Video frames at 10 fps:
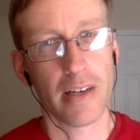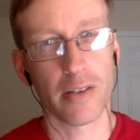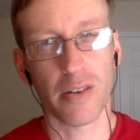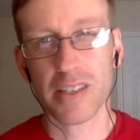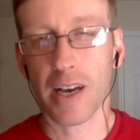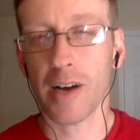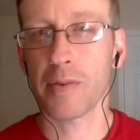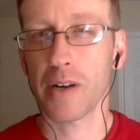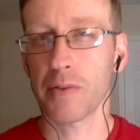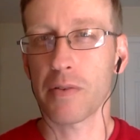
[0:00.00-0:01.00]
Notice how,
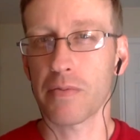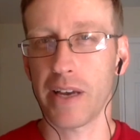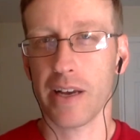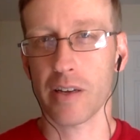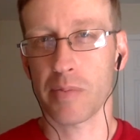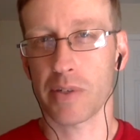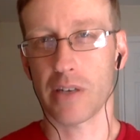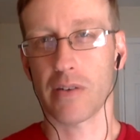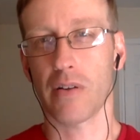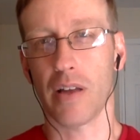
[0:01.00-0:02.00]
whenever you fail at a
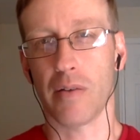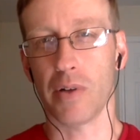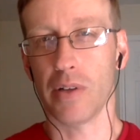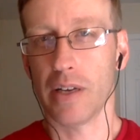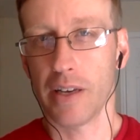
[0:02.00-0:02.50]
particular level,